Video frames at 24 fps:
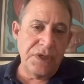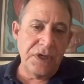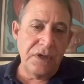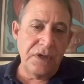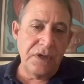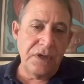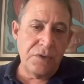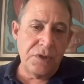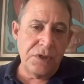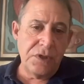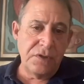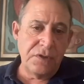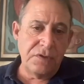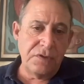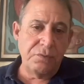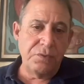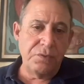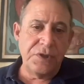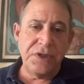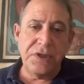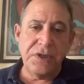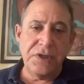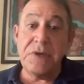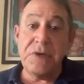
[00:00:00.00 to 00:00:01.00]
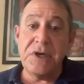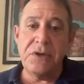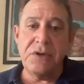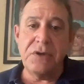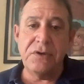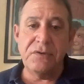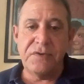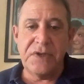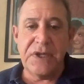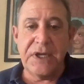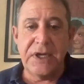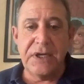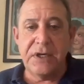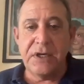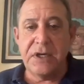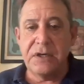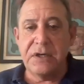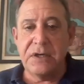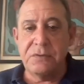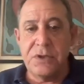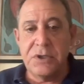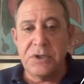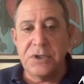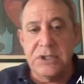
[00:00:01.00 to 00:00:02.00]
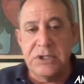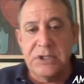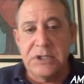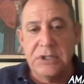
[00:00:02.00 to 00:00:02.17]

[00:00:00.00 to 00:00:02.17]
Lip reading: I want with the amount of light I want.